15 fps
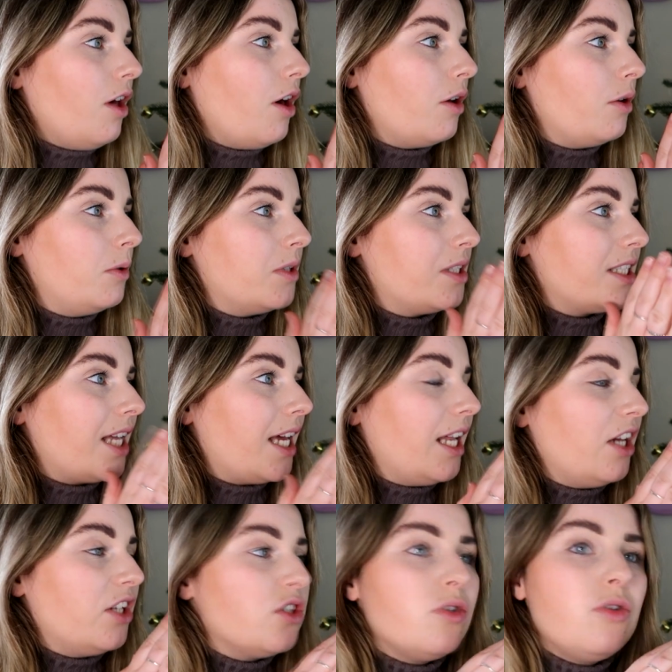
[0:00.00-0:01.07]
coats and
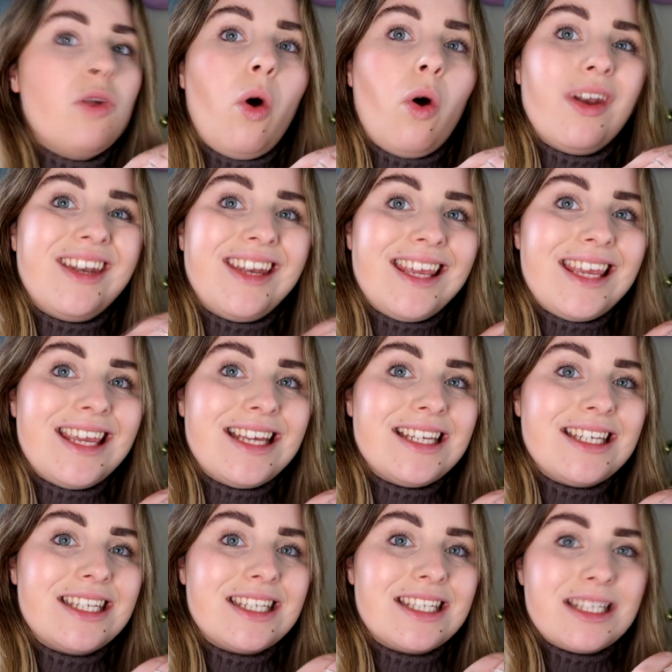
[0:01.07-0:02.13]
I do not
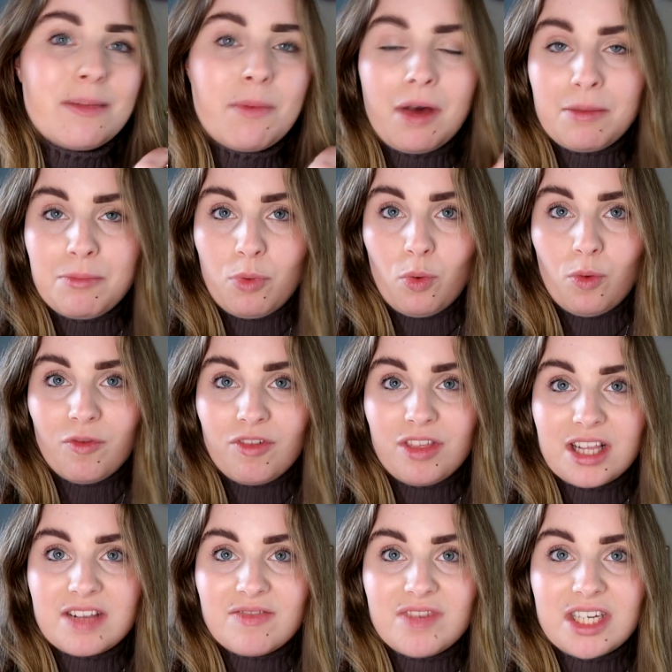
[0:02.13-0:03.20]
need to buy more for
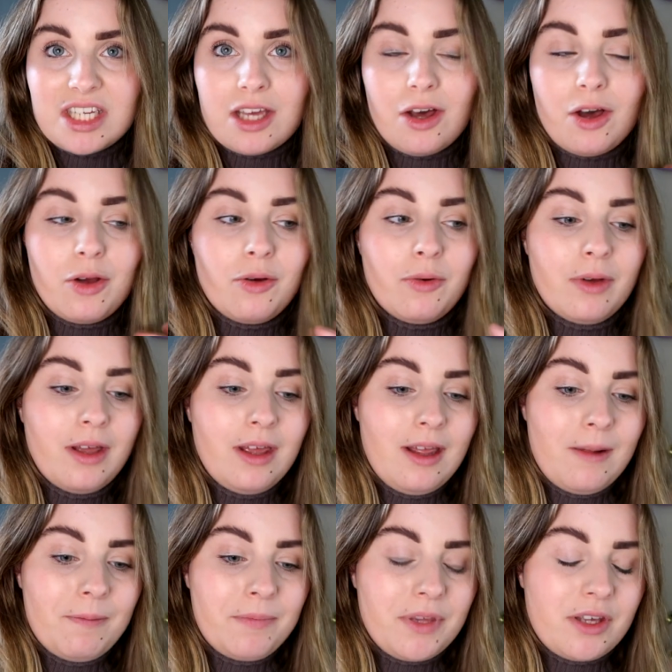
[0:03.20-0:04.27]
this video
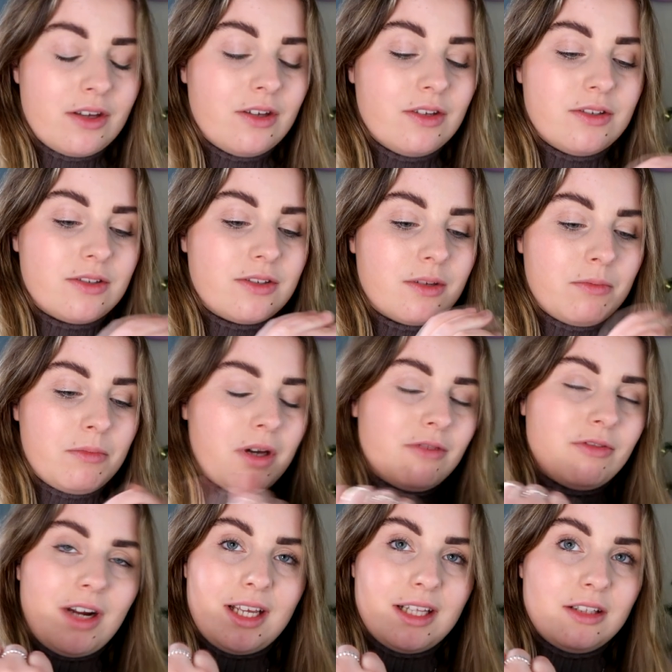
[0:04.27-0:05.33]
because my
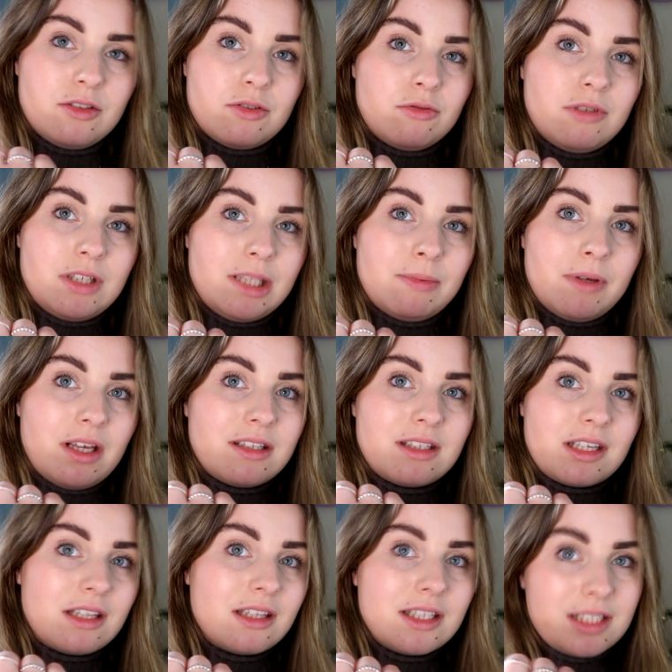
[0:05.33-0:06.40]
rail is already
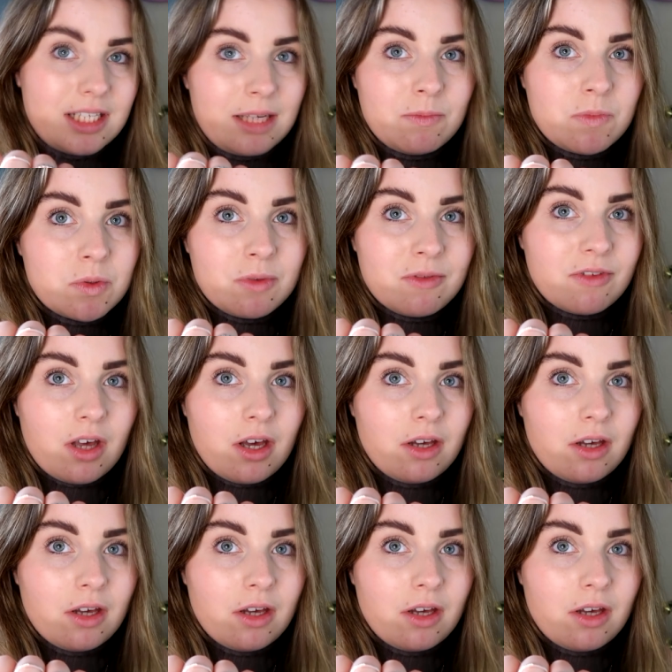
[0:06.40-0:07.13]
bursting at the seams with